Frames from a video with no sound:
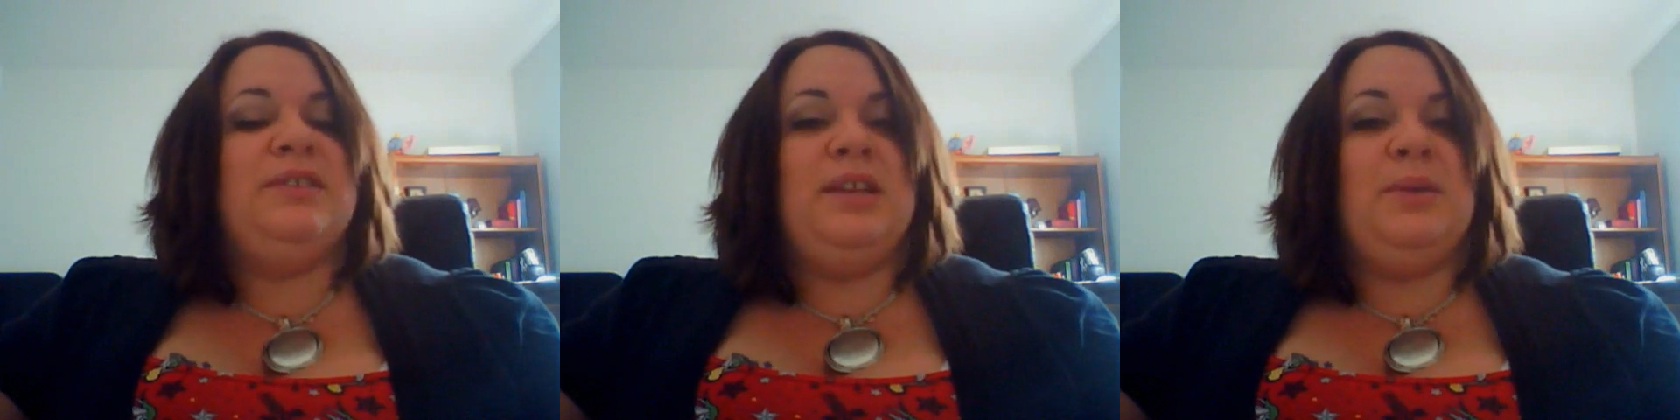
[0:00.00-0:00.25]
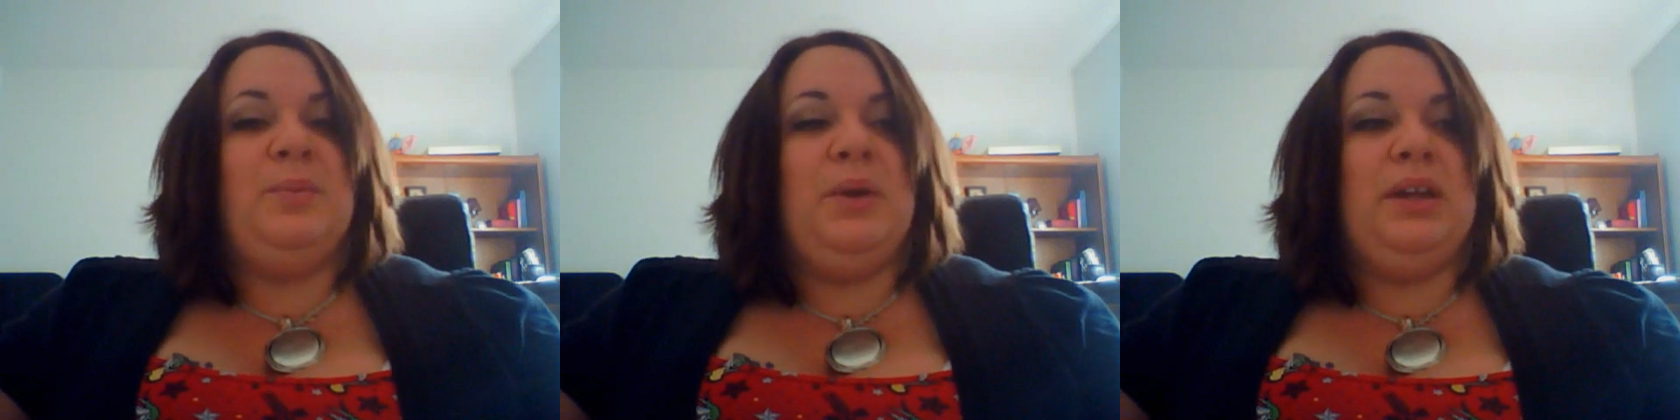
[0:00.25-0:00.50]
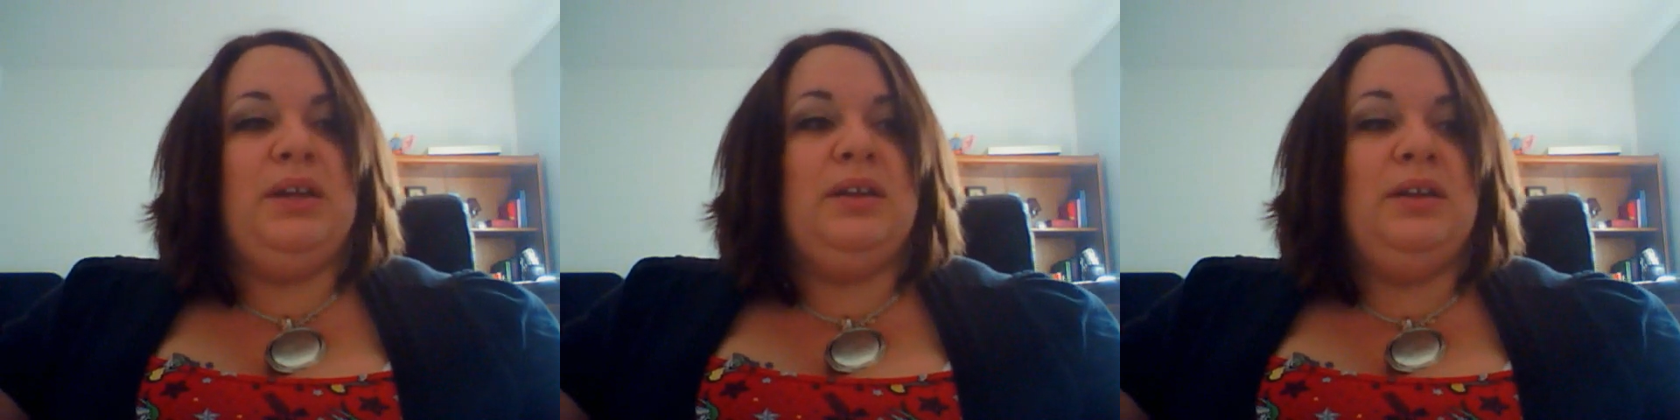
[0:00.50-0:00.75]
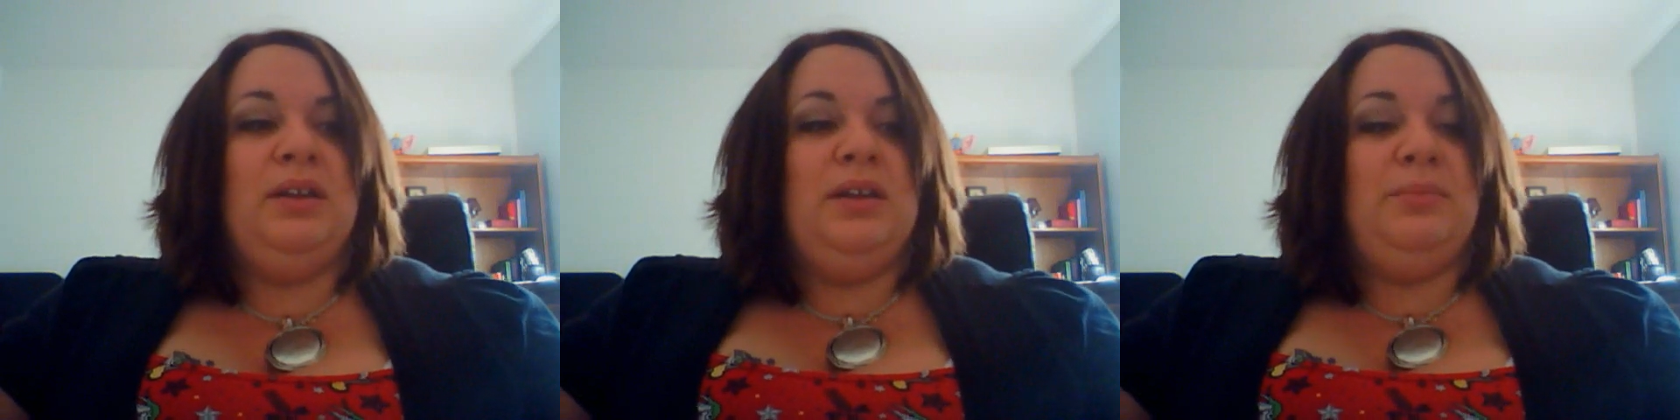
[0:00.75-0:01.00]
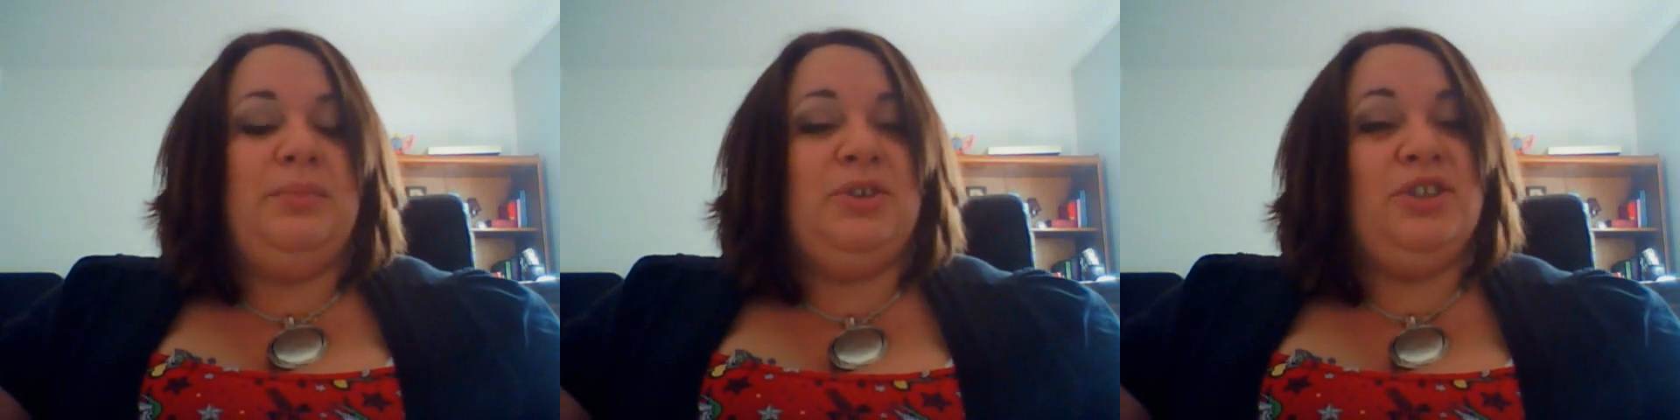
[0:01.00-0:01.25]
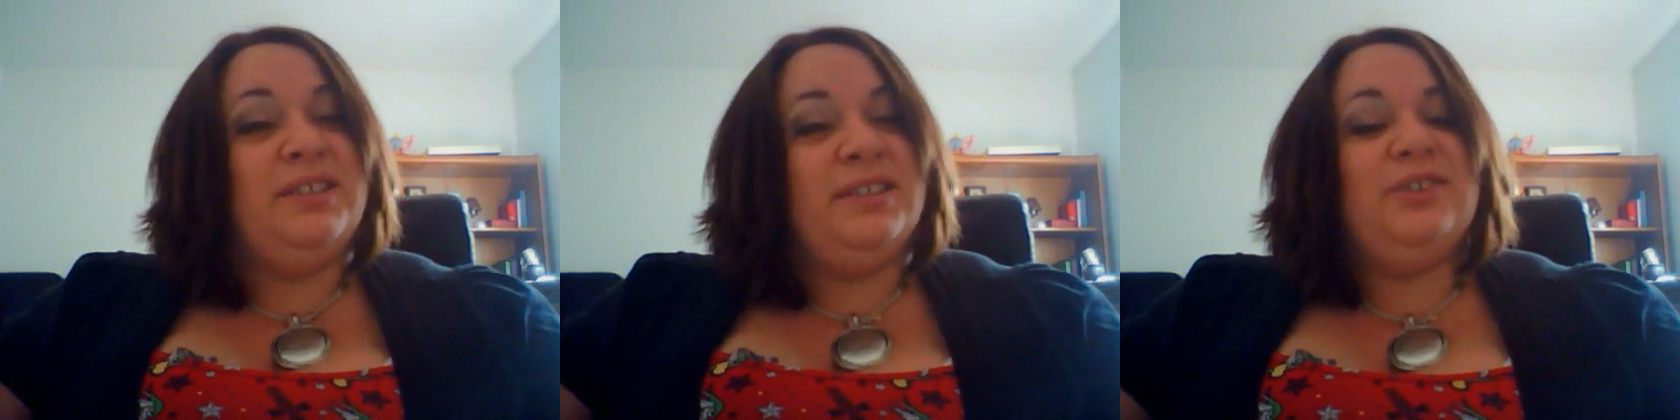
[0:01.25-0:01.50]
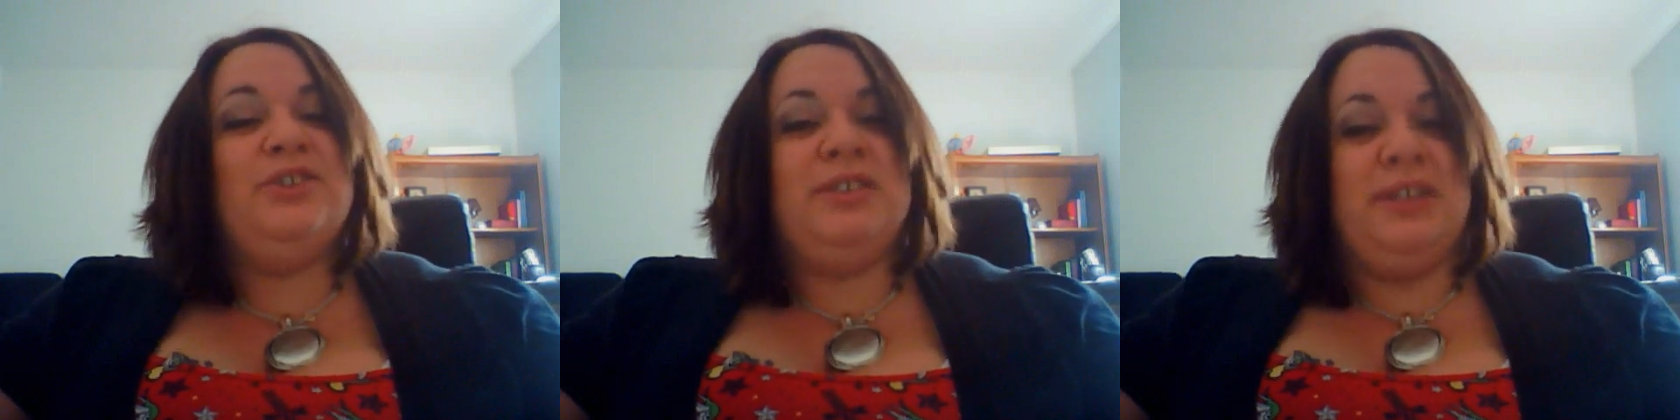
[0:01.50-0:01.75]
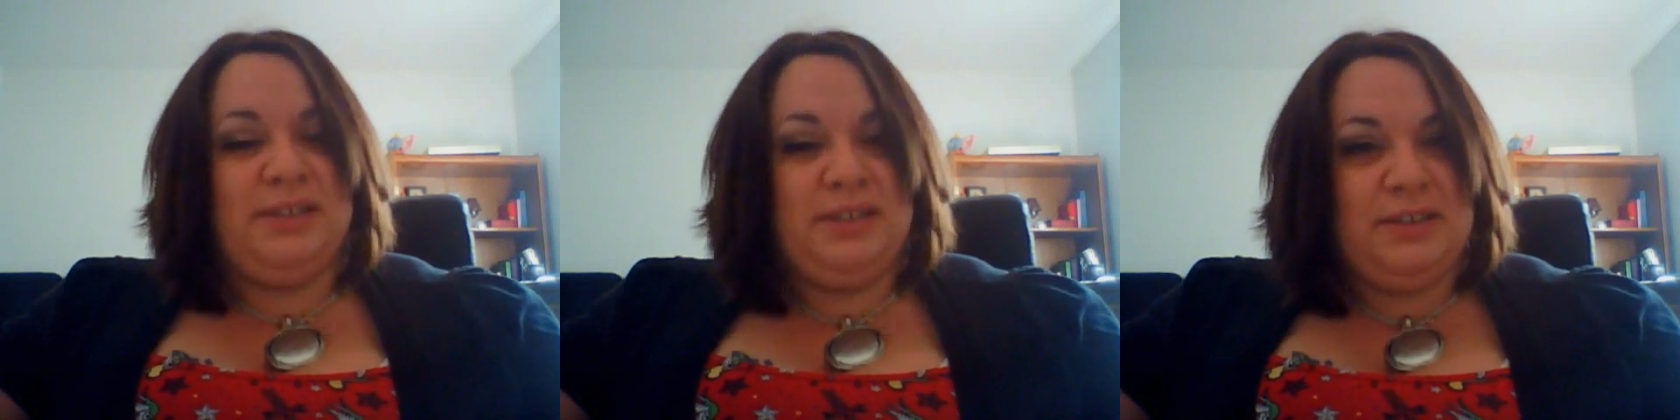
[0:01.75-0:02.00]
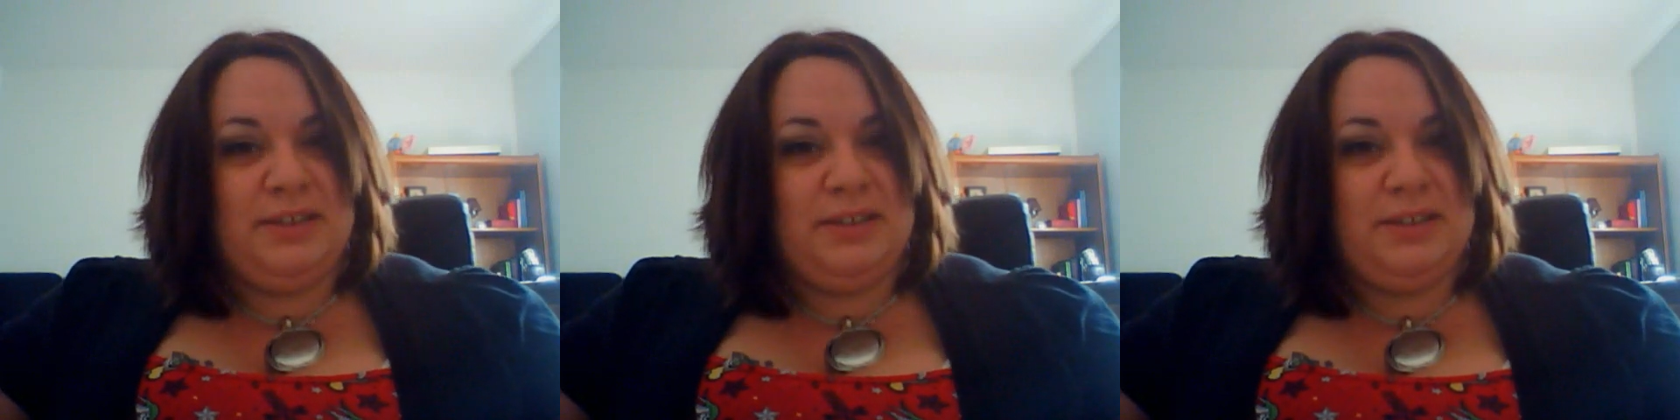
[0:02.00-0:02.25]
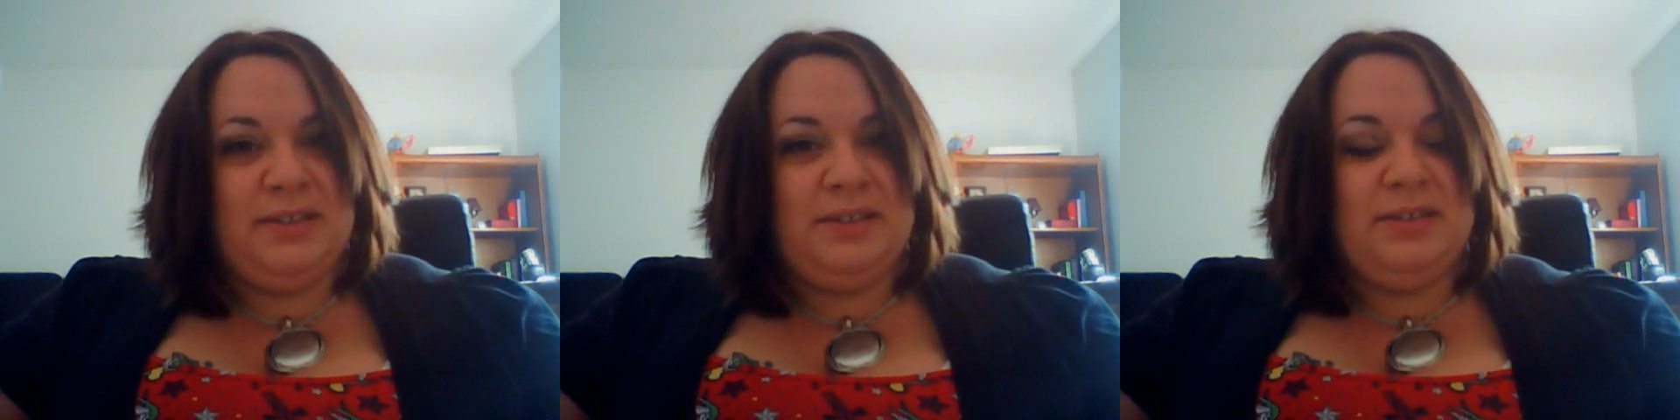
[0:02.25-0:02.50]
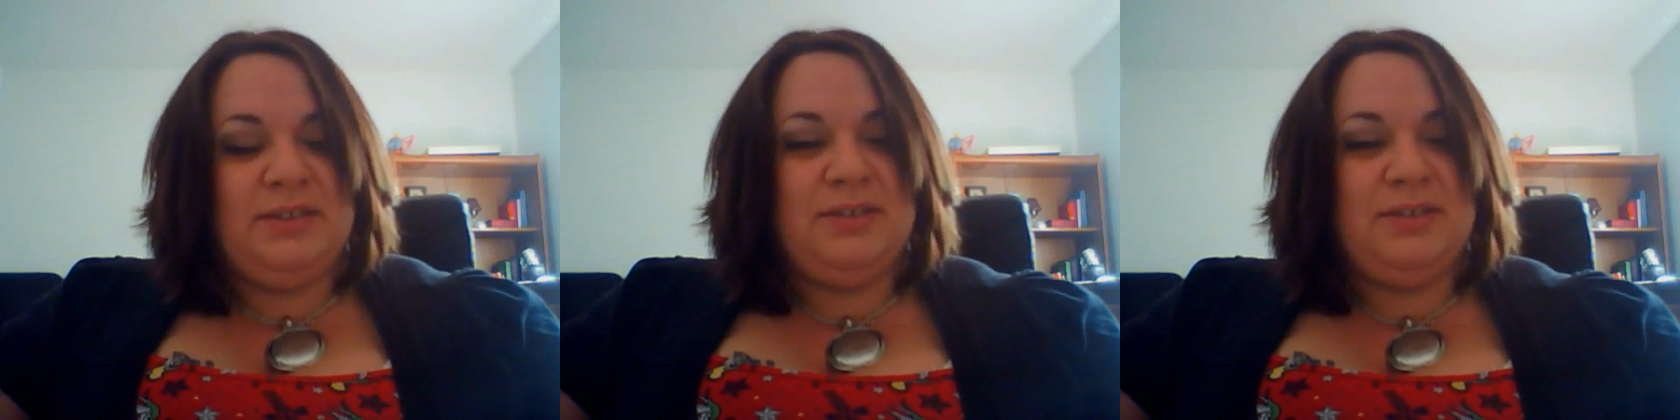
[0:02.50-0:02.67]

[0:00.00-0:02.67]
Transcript: same weight, but she's in her 60s.